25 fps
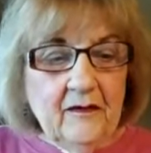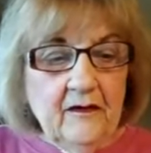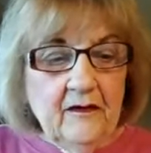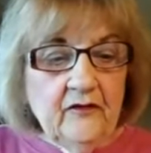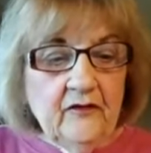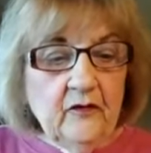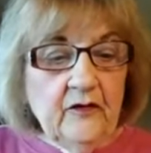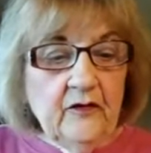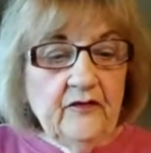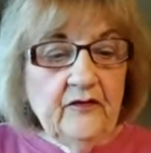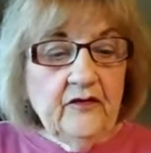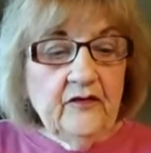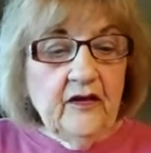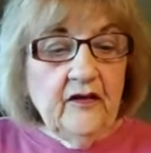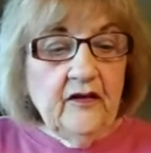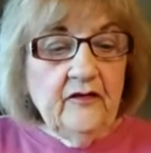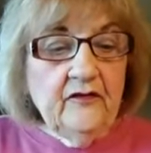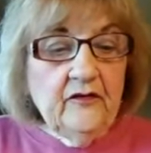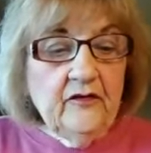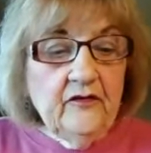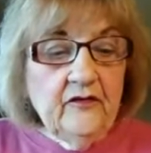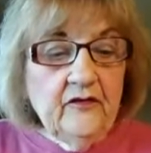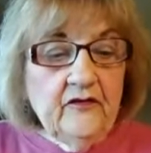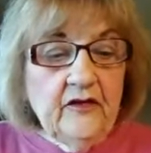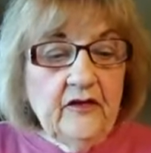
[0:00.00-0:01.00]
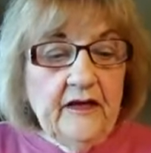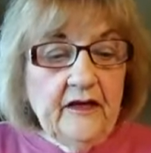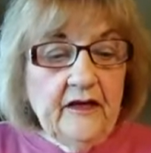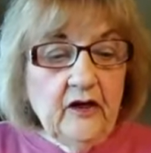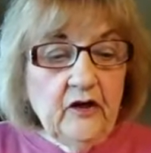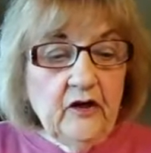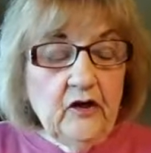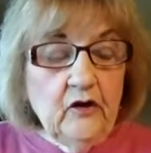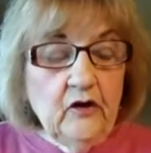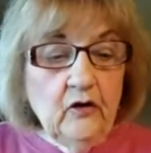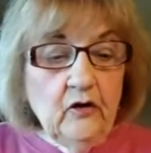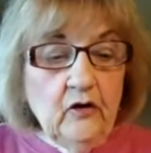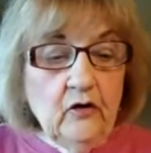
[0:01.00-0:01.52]
So it says to seek a
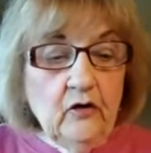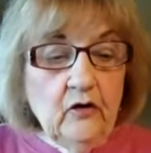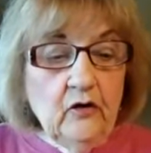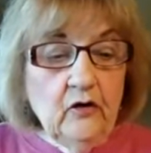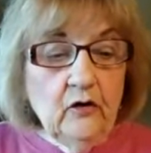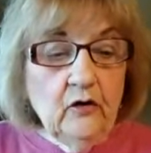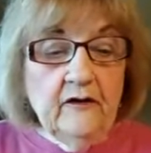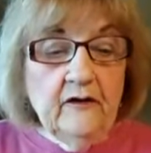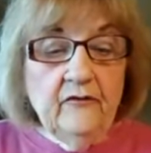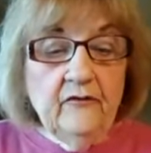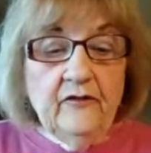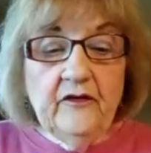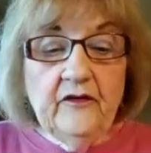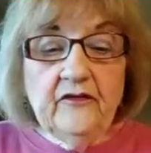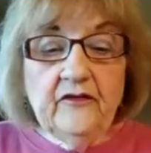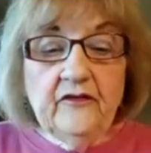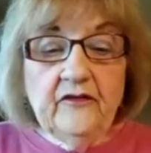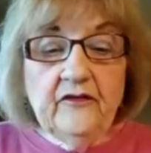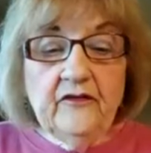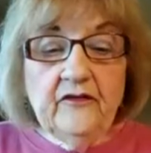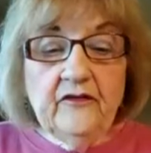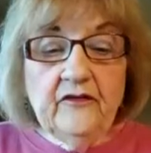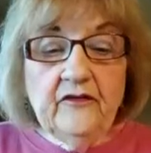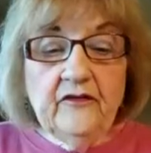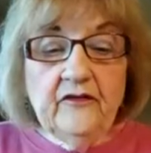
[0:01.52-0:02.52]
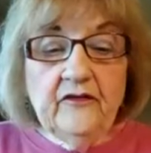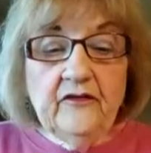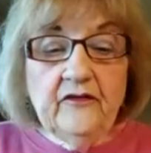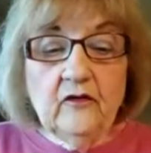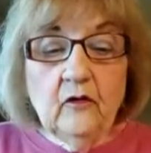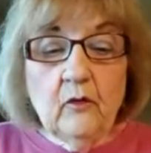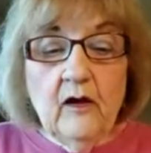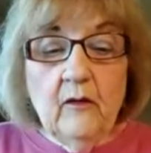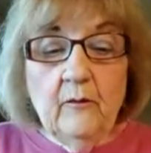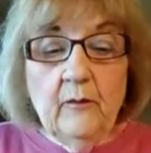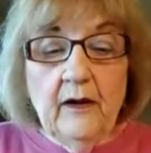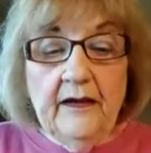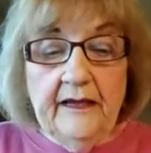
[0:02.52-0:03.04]
cure in the physical
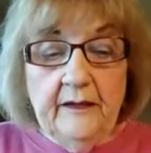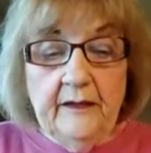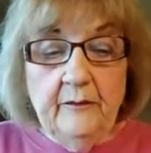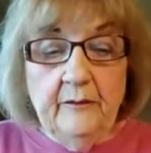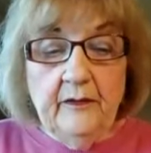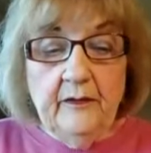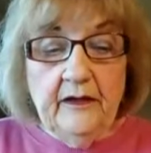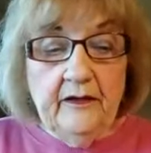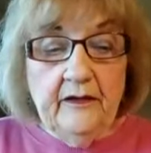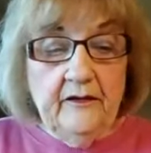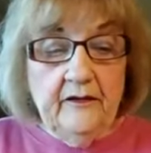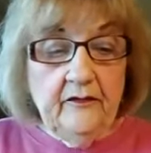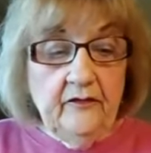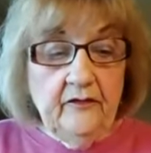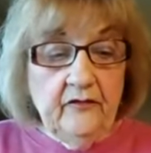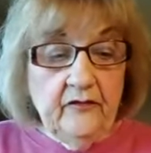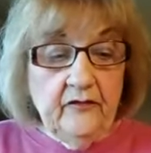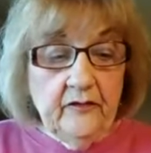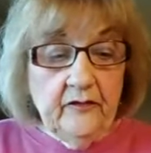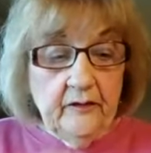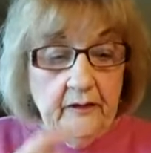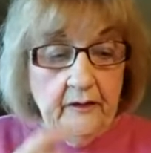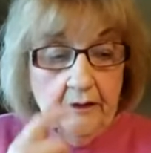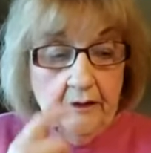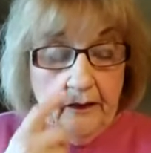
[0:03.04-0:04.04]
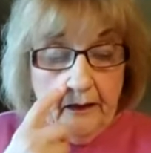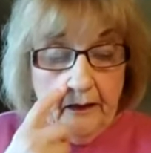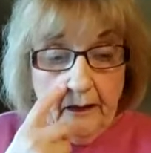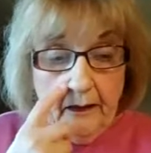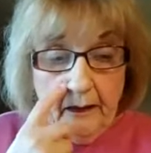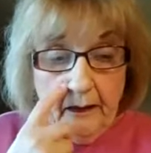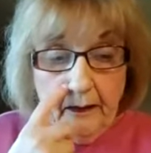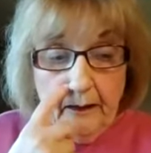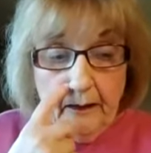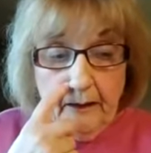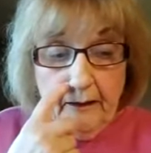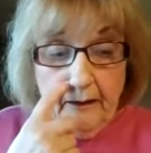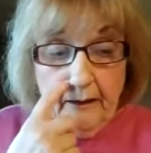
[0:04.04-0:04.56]
realm by any means
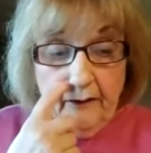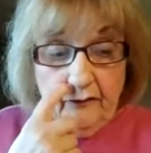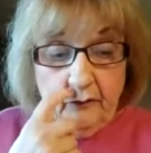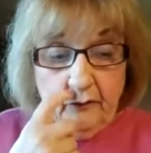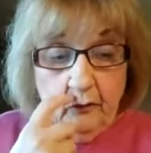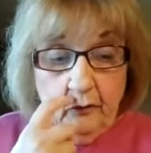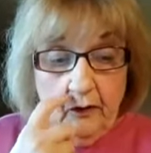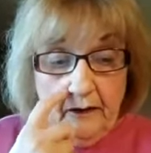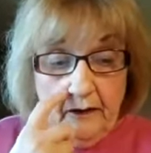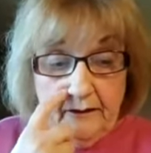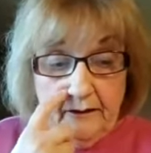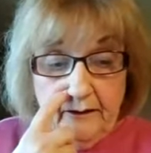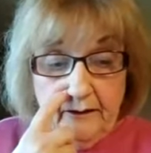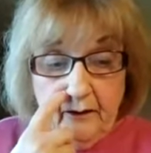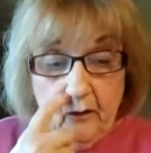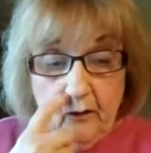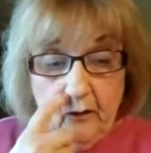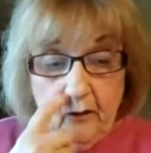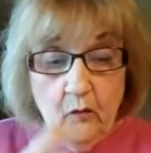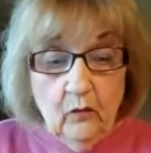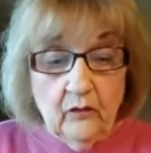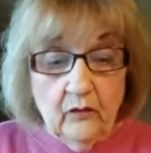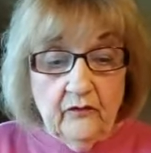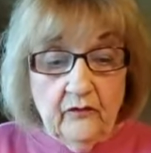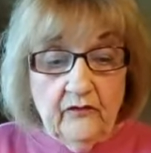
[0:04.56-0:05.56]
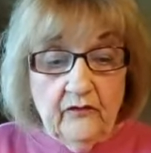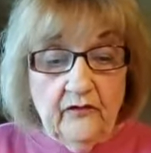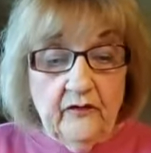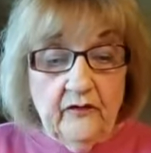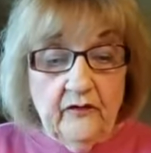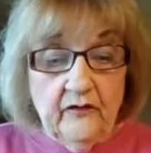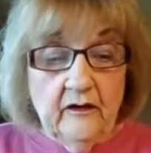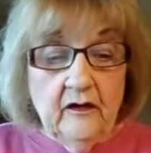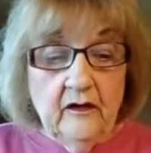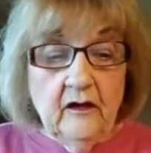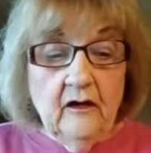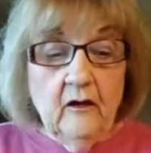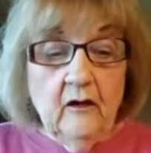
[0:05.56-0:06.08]
is what the Course
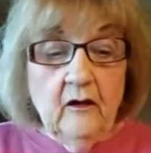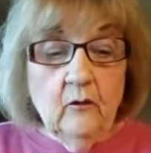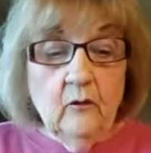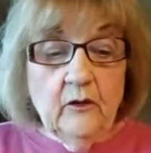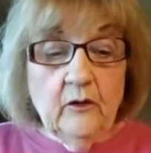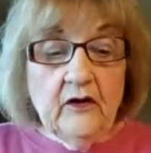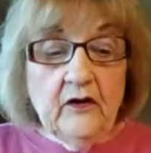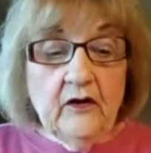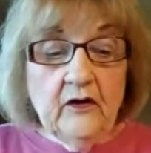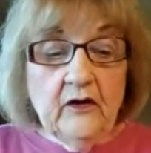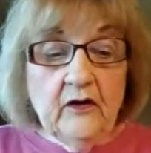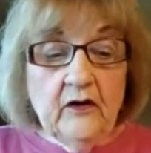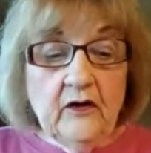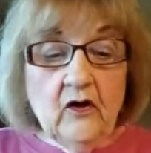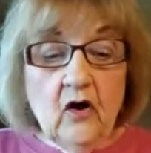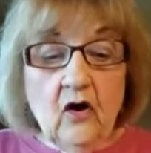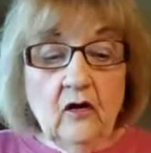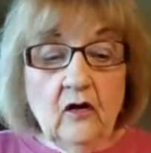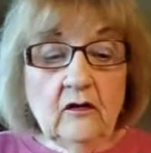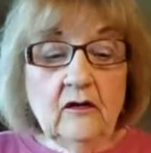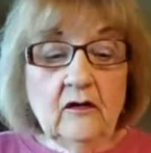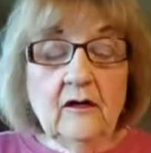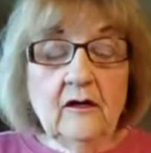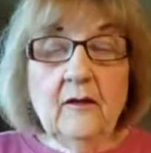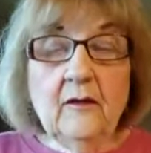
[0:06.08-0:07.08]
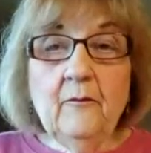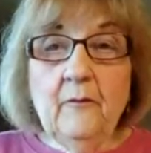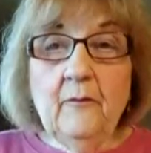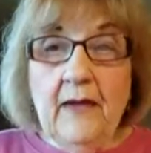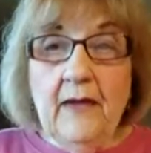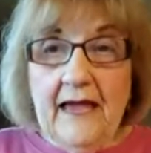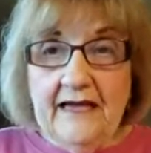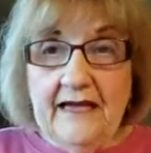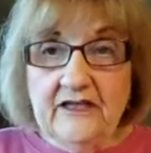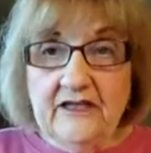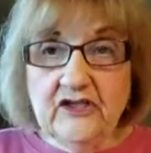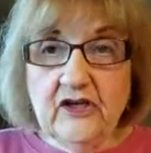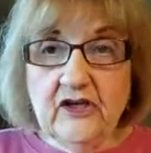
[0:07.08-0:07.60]
would call
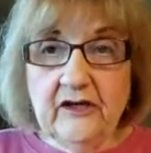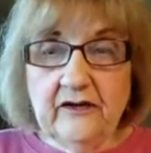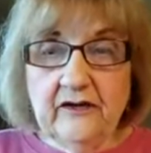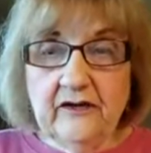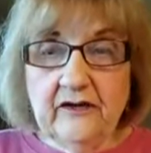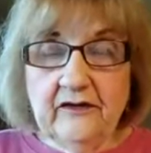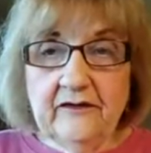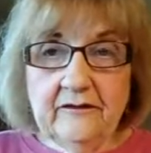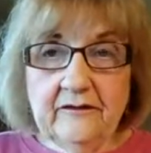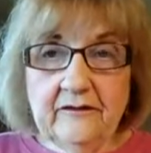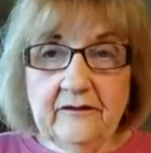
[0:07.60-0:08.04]
magic.